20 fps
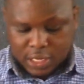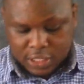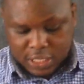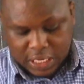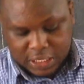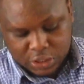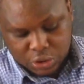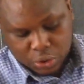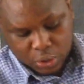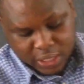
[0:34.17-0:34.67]

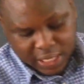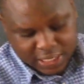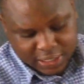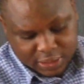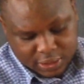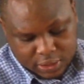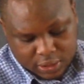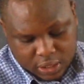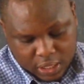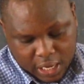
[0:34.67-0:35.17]
and so
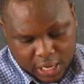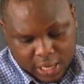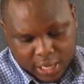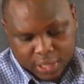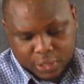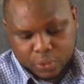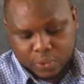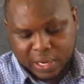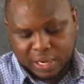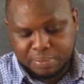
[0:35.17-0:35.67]

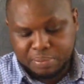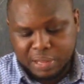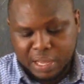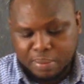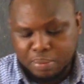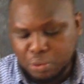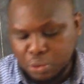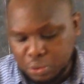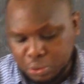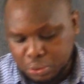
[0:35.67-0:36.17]
that you can be
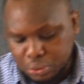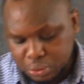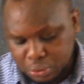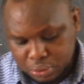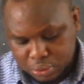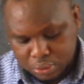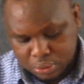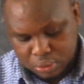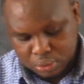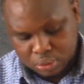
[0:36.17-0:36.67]
able
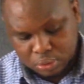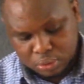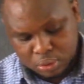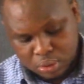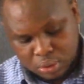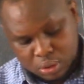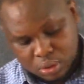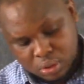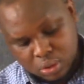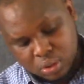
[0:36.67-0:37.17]

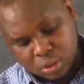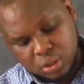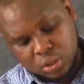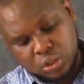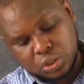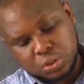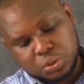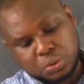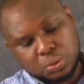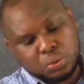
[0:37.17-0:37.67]

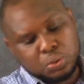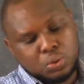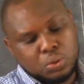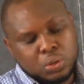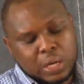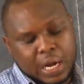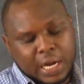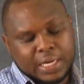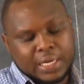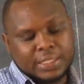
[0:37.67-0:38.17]
to
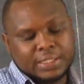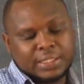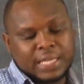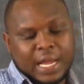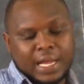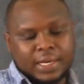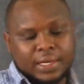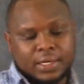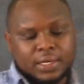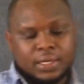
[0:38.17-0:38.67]

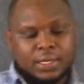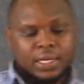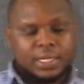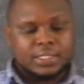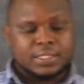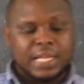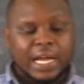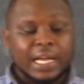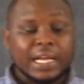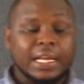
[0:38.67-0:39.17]
understand
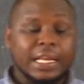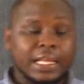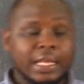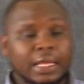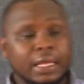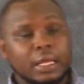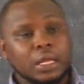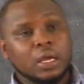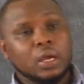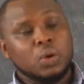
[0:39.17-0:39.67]
exactly
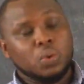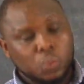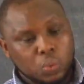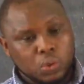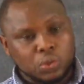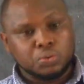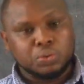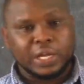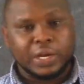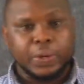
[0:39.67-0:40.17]

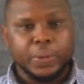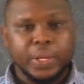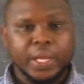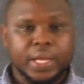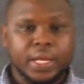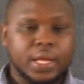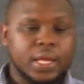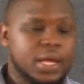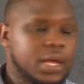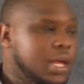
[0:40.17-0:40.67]
what we are
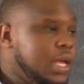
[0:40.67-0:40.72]
doing.